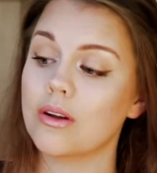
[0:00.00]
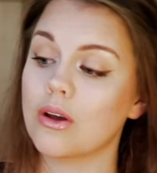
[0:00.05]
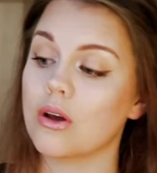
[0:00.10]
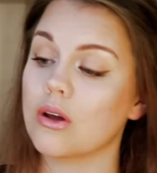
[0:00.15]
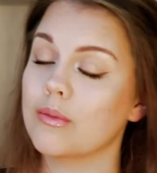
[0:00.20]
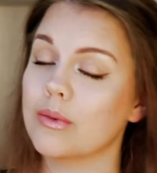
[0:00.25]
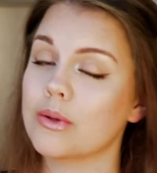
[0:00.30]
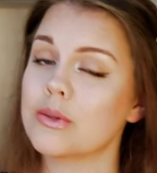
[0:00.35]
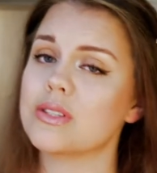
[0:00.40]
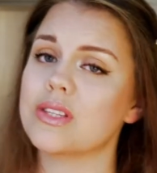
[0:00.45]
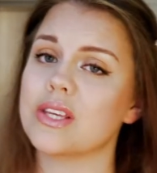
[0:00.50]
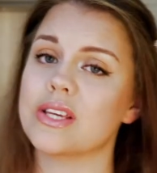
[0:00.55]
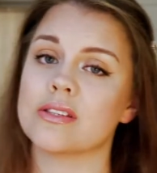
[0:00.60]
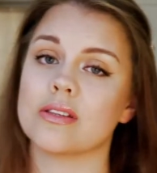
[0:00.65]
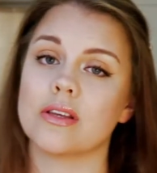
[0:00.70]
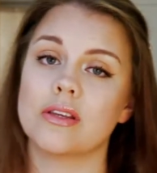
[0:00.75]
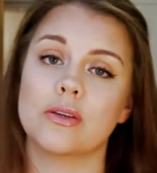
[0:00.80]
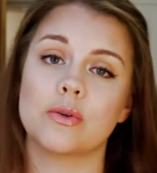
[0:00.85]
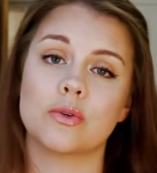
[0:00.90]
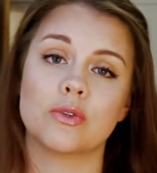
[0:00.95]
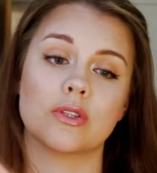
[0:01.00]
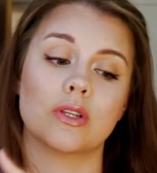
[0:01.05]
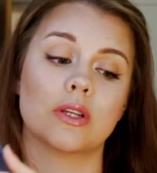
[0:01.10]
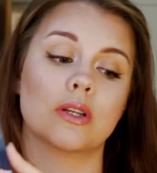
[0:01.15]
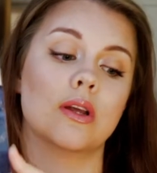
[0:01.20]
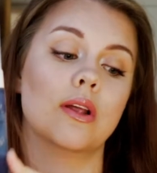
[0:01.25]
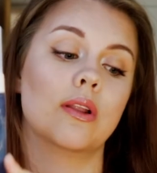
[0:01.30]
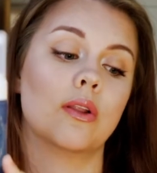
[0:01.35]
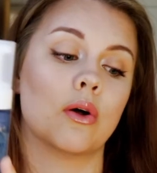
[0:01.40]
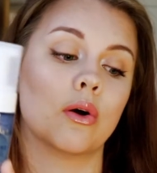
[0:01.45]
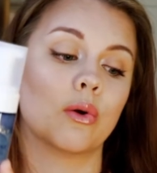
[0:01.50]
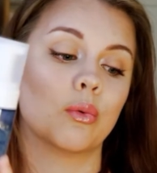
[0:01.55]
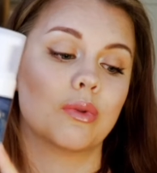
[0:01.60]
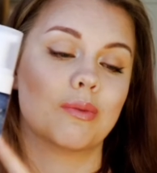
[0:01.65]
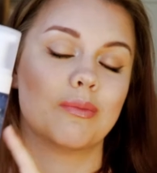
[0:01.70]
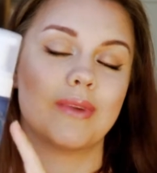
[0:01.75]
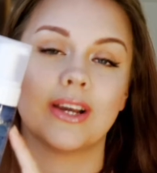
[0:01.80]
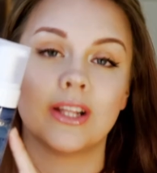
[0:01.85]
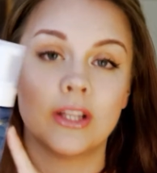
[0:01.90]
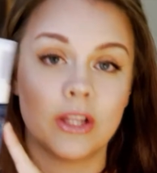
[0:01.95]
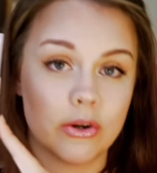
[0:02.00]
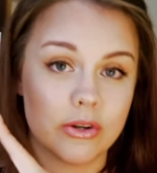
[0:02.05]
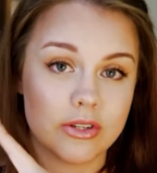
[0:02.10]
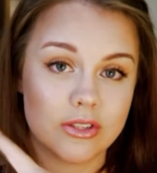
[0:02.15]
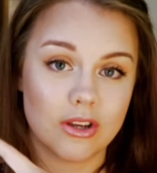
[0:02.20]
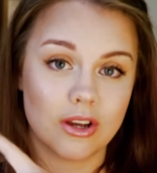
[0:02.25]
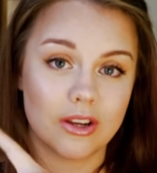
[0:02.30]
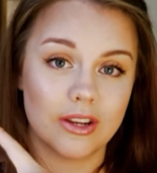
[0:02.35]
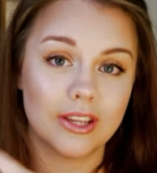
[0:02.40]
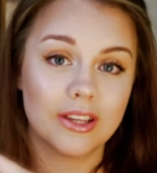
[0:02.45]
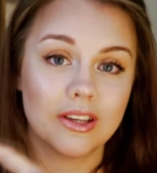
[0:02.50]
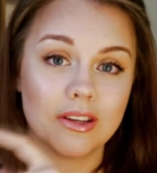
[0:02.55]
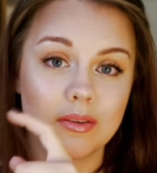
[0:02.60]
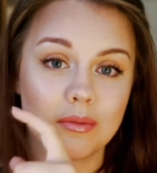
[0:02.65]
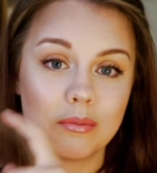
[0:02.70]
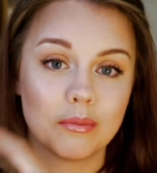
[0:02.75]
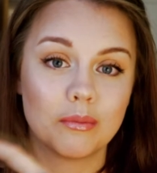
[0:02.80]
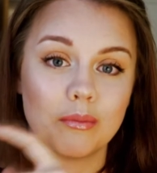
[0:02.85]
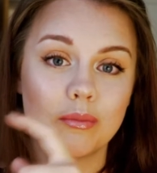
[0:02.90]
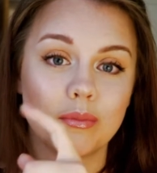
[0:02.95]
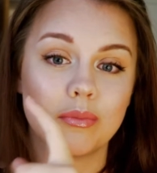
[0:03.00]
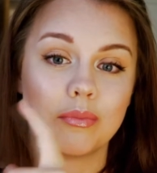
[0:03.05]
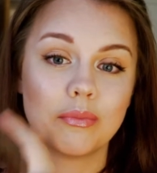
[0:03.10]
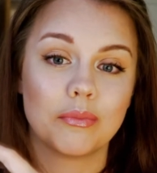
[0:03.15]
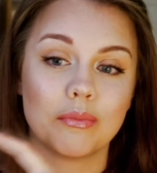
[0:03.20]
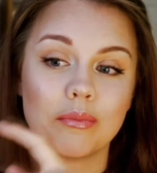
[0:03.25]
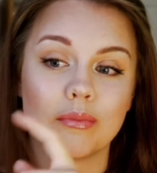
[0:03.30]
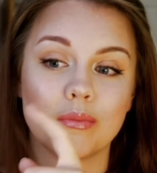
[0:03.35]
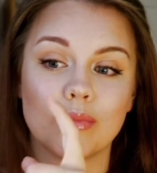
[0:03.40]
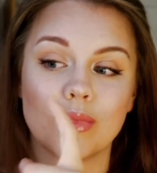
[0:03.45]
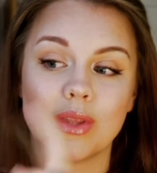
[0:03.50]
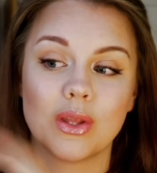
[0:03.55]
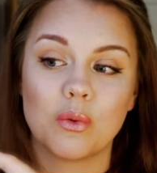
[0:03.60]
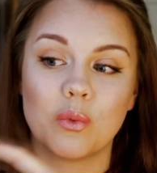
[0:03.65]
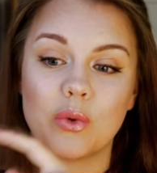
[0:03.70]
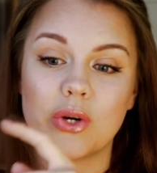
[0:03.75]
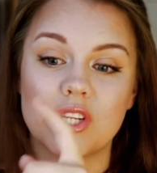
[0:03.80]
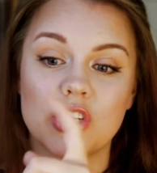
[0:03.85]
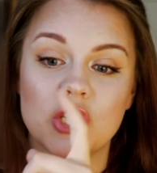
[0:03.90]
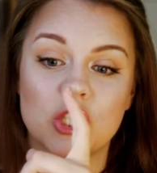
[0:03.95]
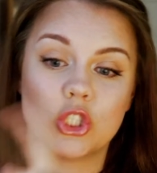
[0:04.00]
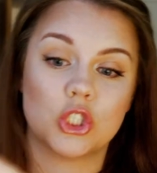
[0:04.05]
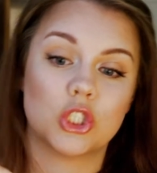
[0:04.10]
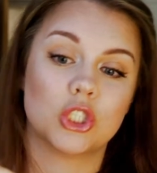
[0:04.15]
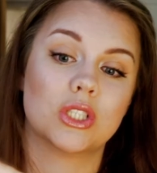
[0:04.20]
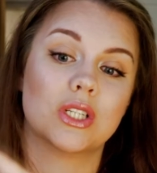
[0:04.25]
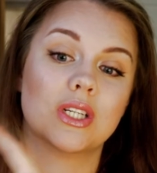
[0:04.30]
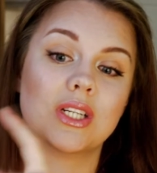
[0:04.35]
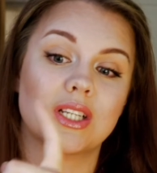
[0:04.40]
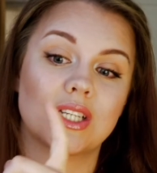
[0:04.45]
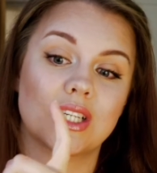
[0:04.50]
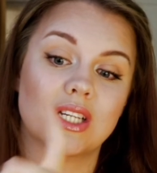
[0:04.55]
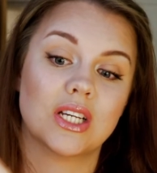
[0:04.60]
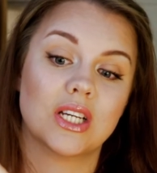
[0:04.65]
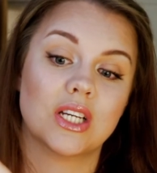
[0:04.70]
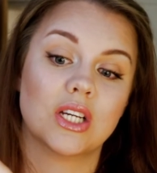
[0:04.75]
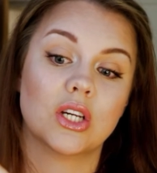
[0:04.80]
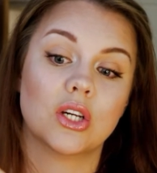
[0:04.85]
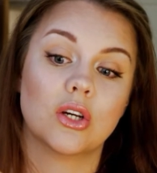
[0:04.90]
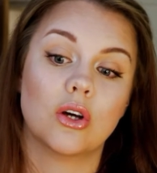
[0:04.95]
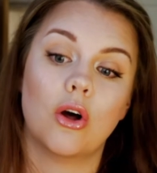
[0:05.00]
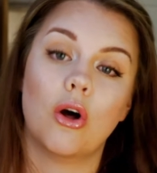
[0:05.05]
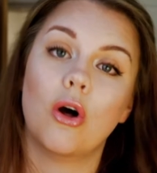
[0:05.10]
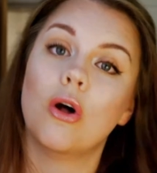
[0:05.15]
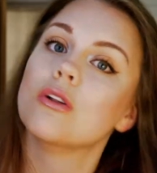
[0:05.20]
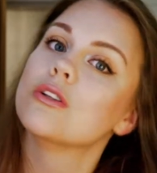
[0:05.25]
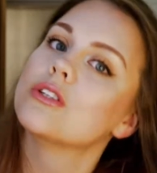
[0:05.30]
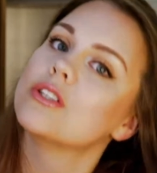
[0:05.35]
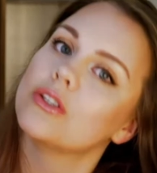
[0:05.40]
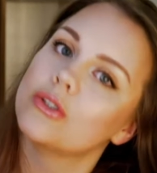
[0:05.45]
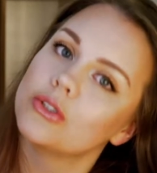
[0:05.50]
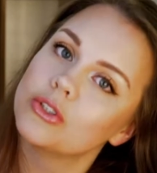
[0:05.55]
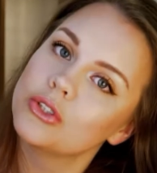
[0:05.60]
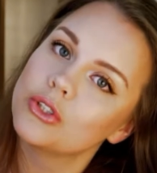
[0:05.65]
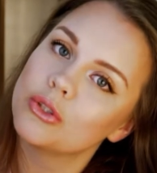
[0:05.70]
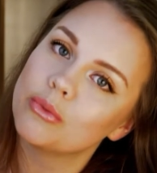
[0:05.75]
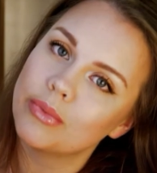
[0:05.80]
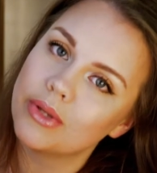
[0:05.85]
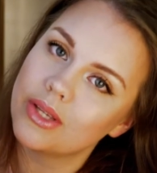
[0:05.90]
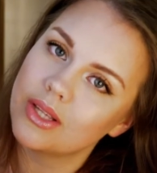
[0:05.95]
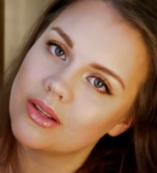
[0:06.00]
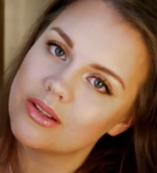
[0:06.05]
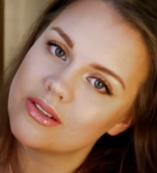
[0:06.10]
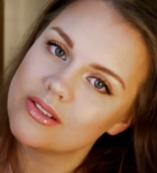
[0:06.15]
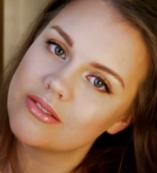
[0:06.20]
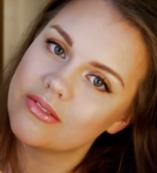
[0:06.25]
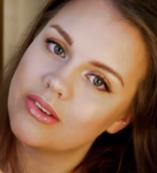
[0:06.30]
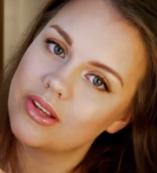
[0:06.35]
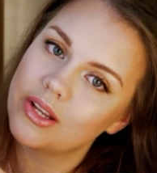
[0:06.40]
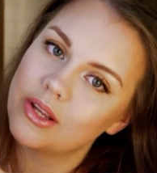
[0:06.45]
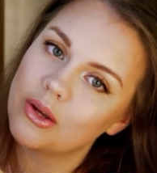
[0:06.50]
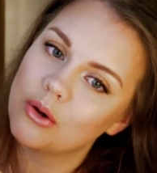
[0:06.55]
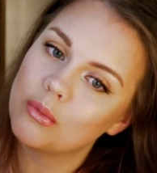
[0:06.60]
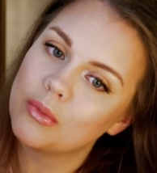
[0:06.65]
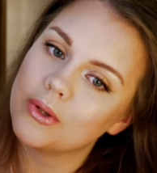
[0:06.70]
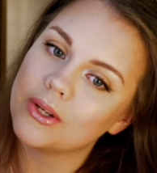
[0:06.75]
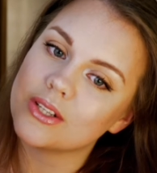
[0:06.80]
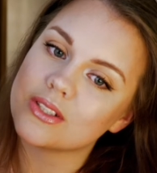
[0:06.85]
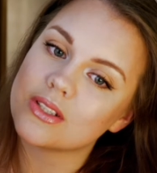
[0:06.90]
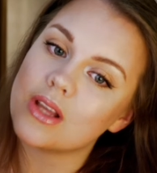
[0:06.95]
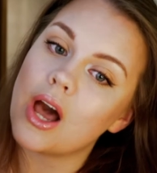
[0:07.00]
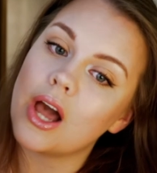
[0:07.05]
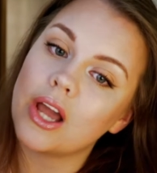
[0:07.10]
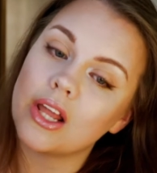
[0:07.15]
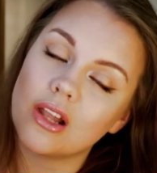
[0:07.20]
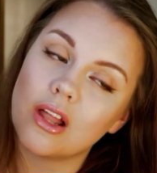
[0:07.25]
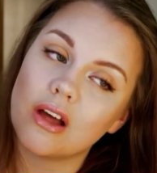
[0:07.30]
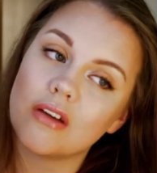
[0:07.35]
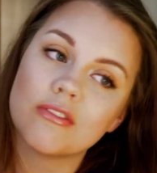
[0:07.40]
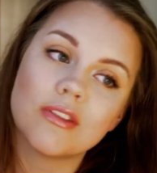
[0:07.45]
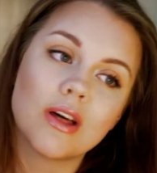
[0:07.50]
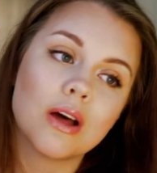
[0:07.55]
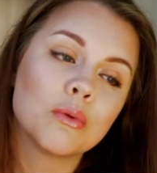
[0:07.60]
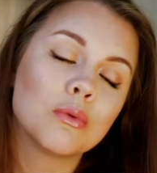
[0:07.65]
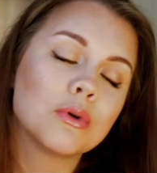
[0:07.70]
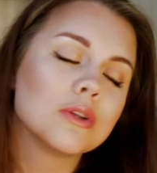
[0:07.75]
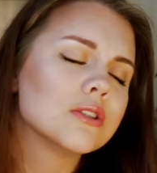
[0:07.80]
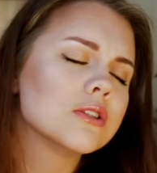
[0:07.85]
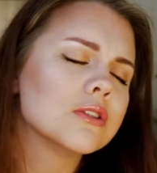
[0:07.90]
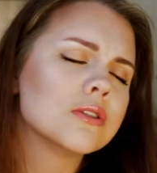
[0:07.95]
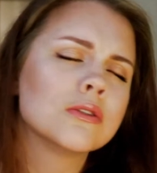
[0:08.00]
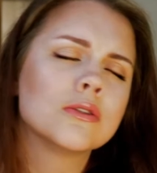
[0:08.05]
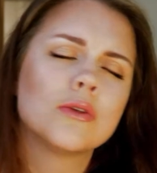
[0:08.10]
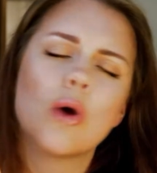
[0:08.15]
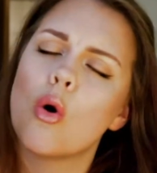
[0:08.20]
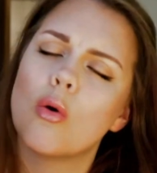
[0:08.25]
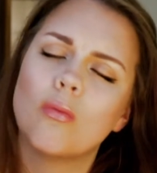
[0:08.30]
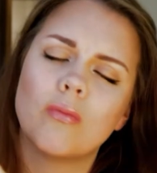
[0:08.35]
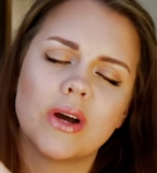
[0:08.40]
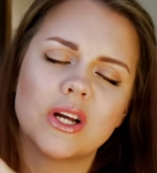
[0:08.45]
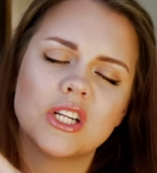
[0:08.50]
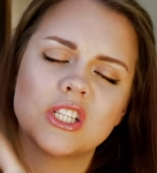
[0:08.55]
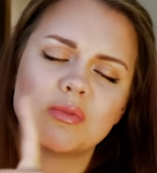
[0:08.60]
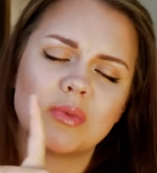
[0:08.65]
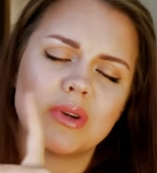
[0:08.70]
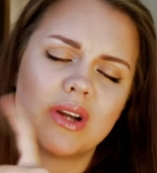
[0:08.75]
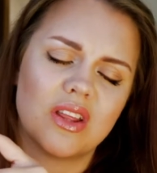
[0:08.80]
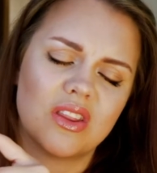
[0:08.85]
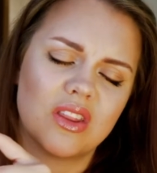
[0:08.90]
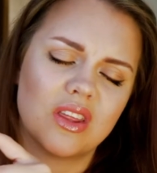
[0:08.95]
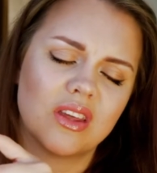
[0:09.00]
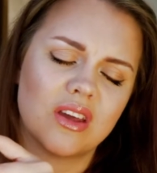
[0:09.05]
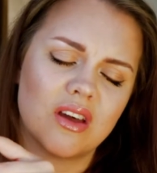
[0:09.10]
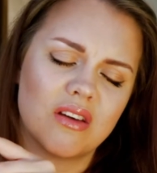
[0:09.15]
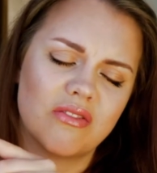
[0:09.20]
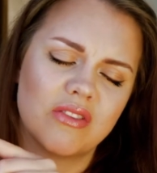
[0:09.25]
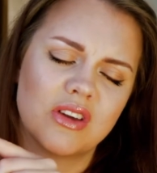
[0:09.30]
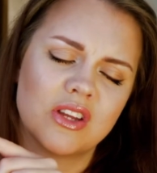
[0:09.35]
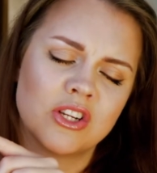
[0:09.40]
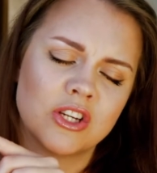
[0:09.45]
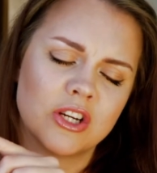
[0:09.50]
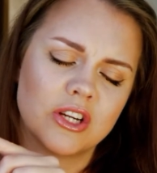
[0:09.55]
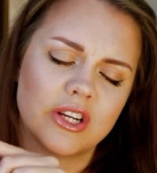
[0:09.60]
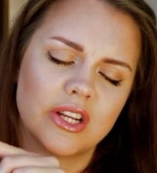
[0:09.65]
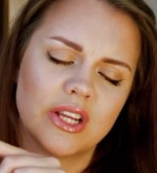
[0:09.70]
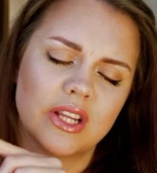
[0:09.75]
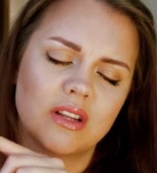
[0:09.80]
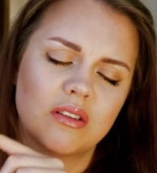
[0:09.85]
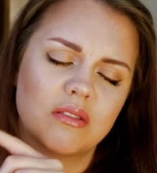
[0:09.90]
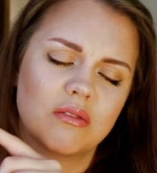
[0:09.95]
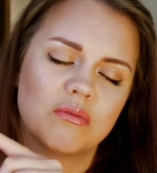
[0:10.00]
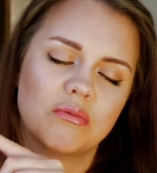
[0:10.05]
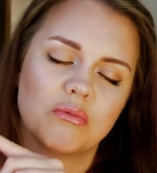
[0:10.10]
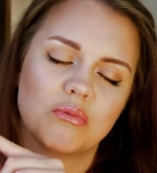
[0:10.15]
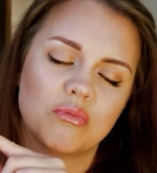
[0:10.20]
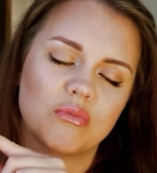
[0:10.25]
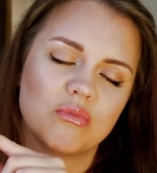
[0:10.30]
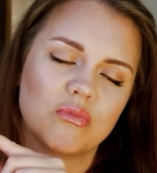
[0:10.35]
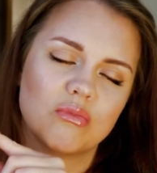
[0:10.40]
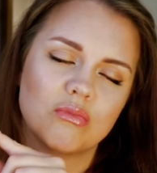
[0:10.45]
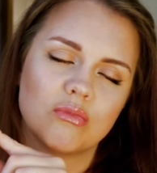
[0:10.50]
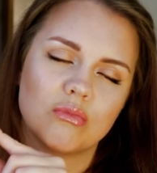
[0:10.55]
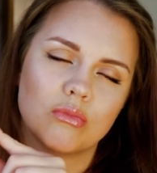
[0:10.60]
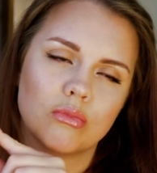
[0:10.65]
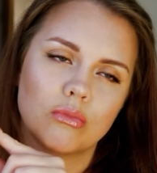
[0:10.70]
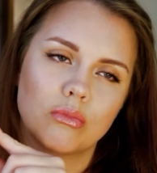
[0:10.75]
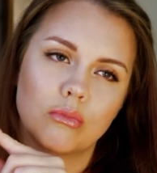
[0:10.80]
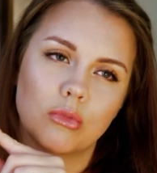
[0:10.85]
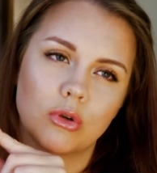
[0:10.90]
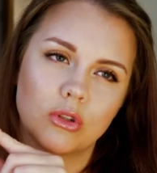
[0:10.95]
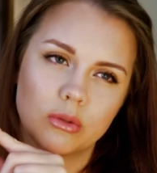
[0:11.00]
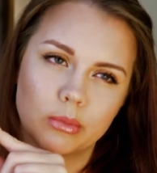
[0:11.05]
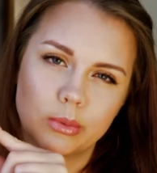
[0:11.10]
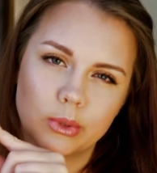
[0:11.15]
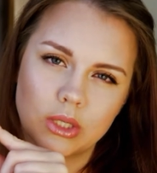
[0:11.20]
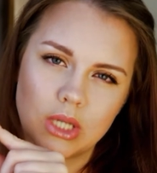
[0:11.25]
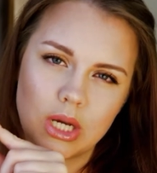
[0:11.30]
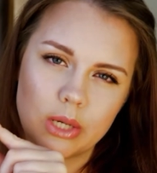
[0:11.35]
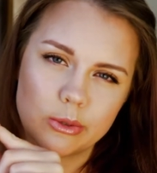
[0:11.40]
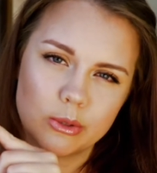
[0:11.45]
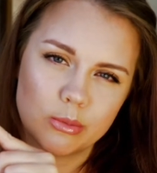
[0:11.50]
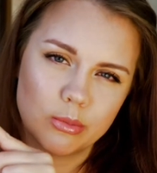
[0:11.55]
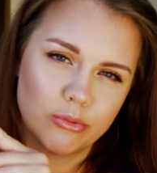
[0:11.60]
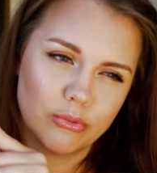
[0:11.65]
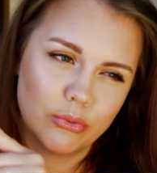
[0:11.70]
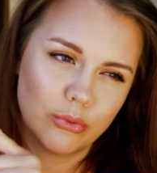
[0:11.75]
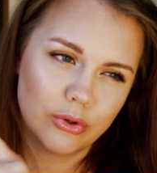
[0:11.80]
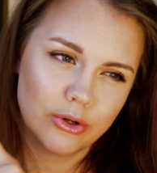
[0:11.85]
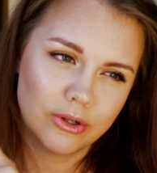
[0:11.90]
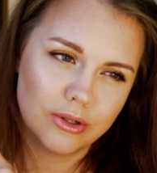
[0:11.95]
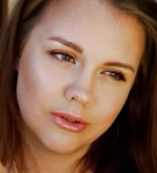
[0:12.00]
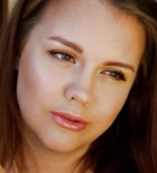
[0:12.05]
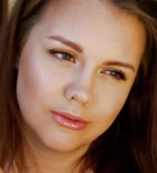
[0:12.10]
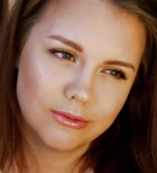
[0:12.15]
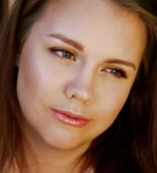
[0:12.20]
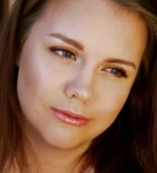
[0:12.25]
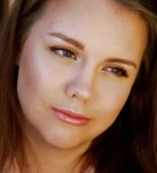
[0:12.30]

On those days, I used it along with my Clarisonic, which also should be in this video because I love that one so much, but I think I featured it multiple times before.